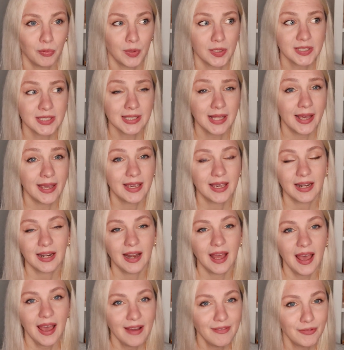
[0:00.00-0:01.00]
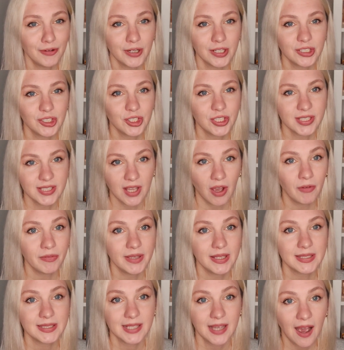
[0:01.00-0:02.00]
was like an average
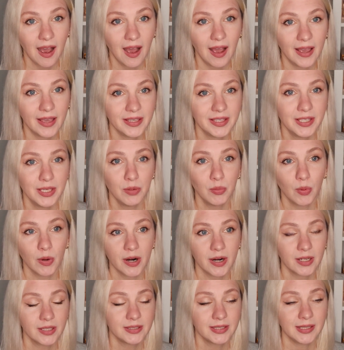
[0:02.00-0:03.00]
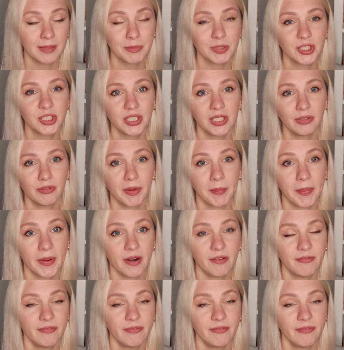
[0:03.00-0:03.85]
Soviet guy. He worked in a machine repair